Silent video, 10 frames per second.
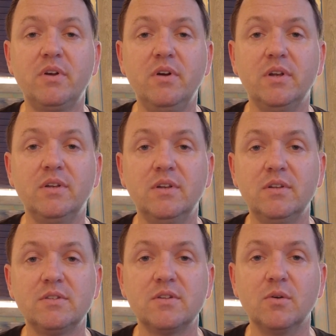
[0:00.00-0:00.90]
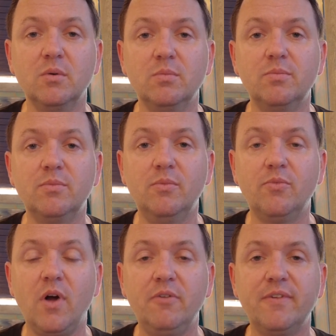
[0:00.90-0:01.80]
good. So
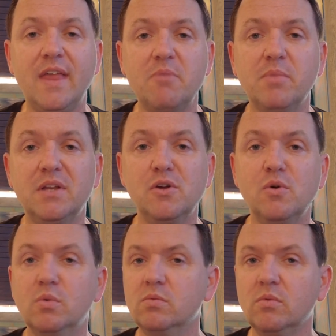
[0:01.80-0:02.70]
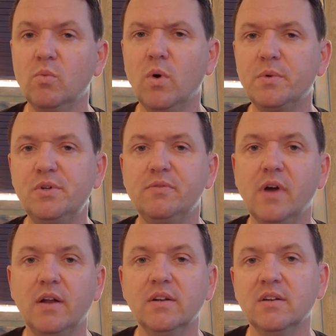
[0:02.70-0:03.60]
off of that menu, what would you have
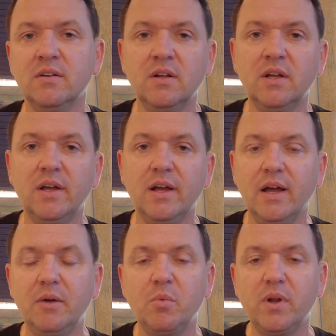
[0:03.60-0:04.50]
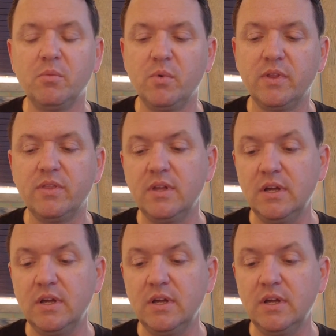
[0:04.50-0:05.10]
gotten? I went with